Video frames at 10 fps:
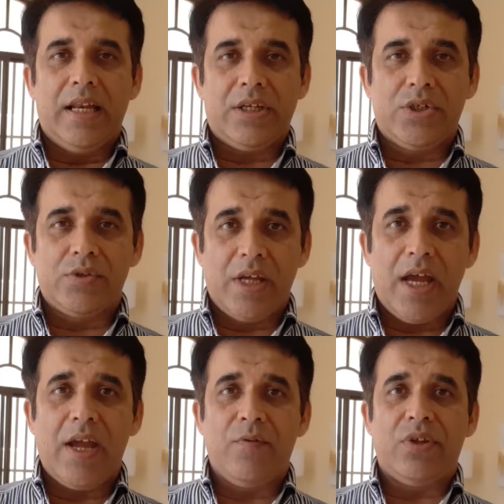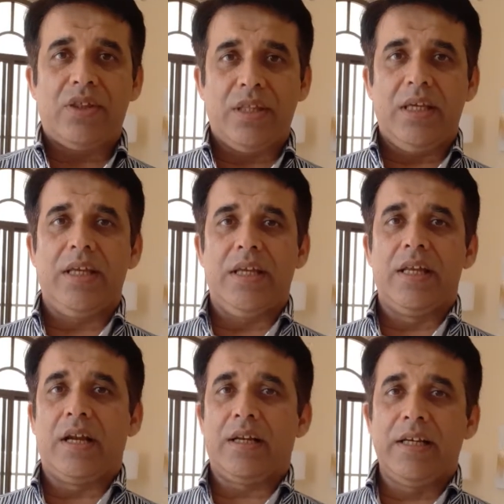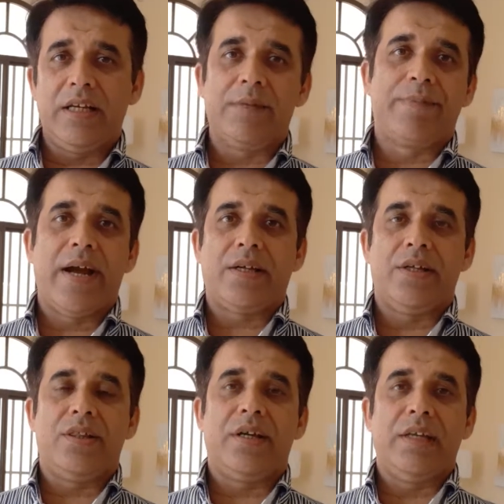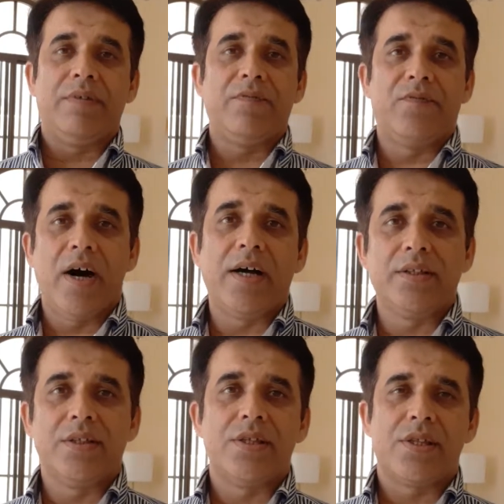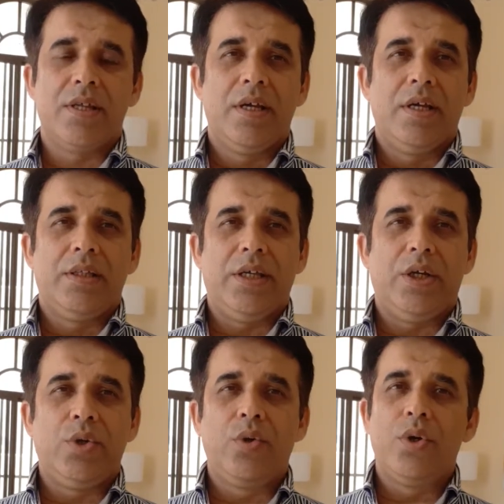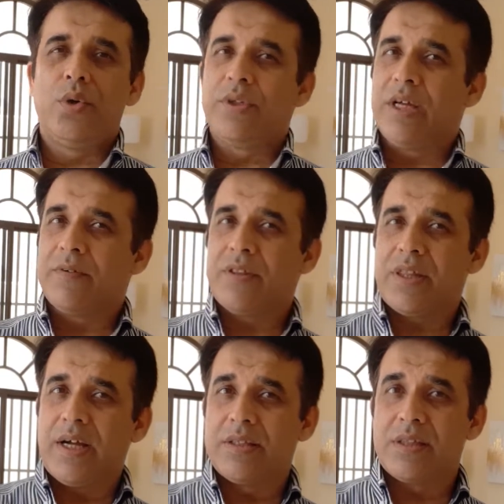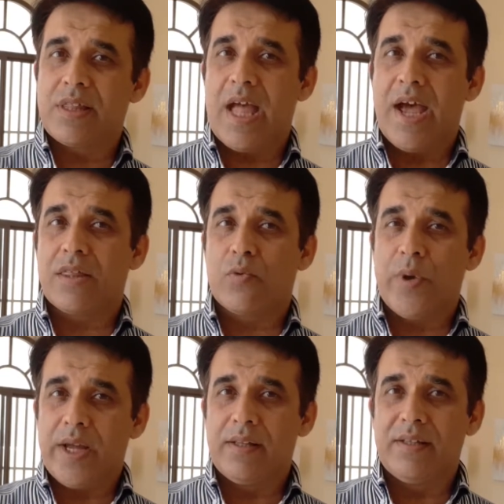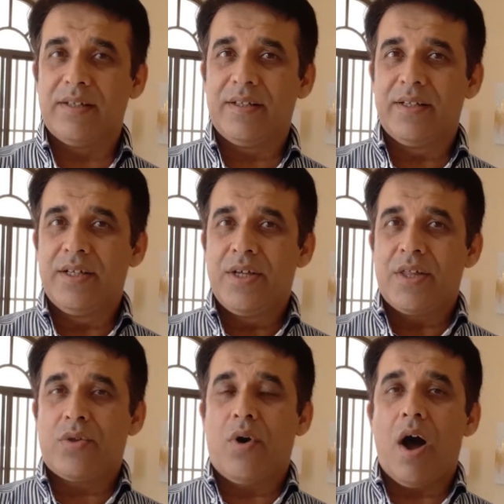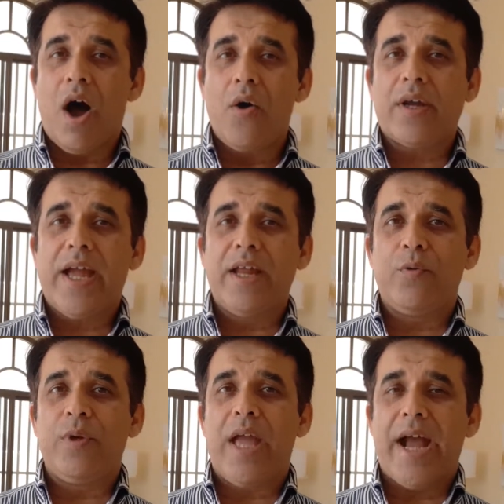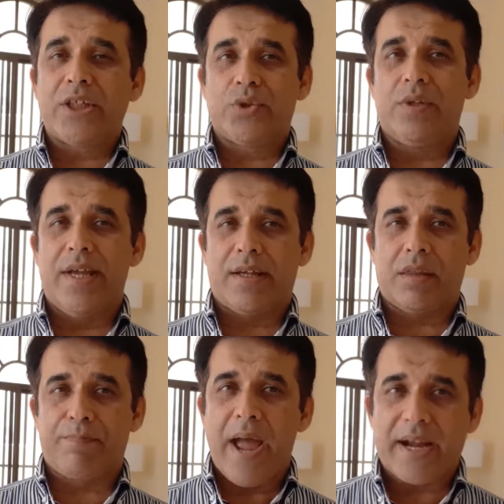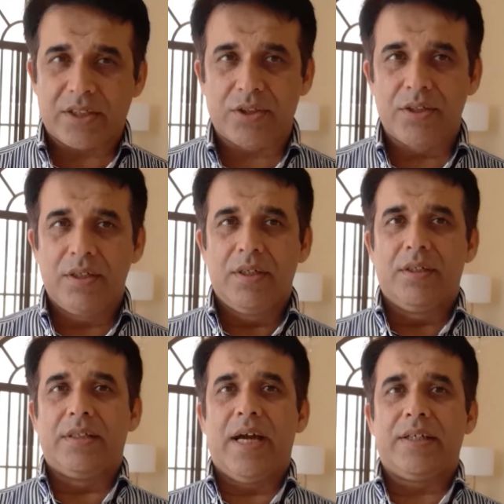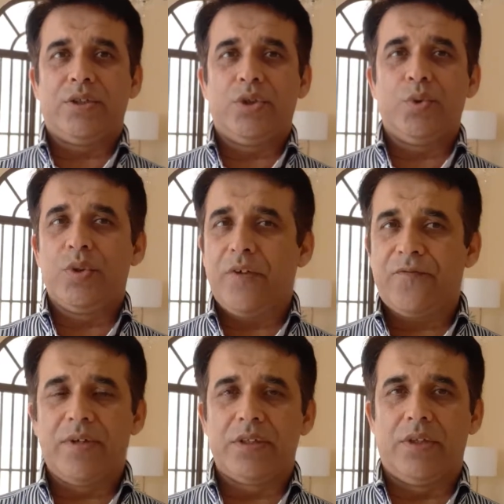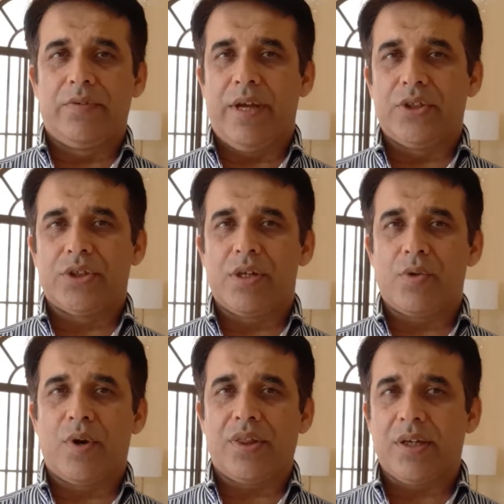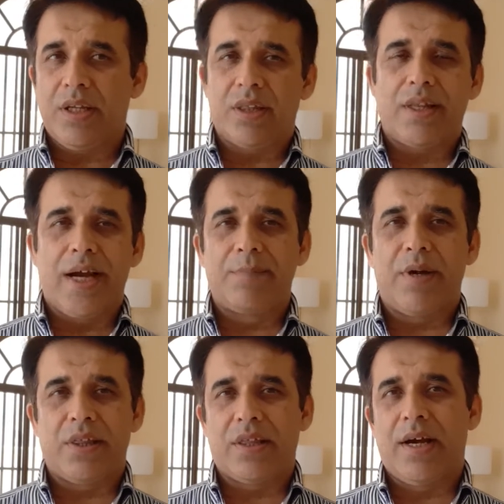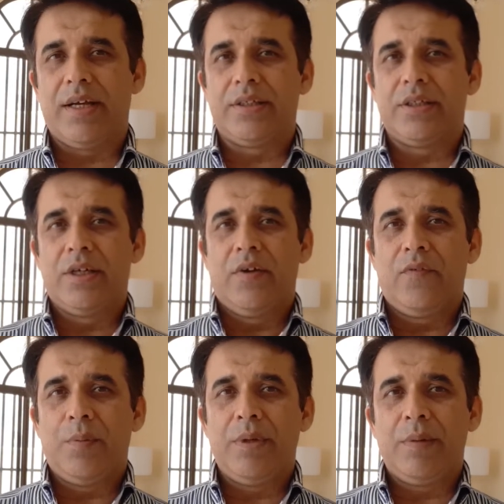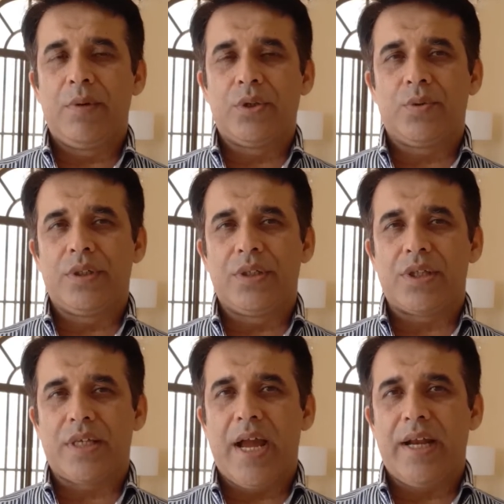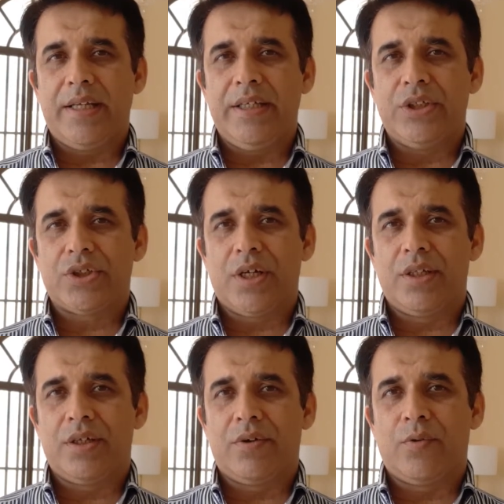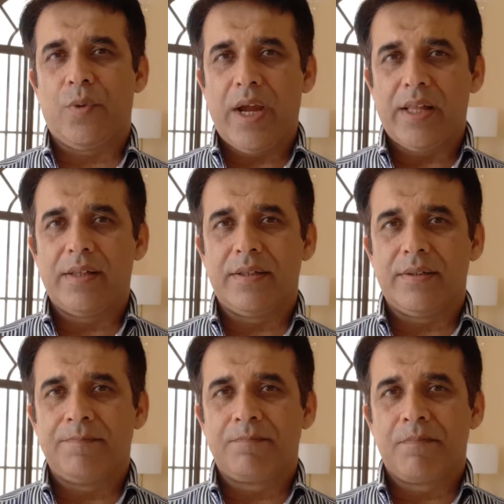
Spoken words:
today we see in our clinical practice that even fathers, they don't know their sons as well. So how can we actually expect that two different generations who are sitting side by side will be able to understand each other well?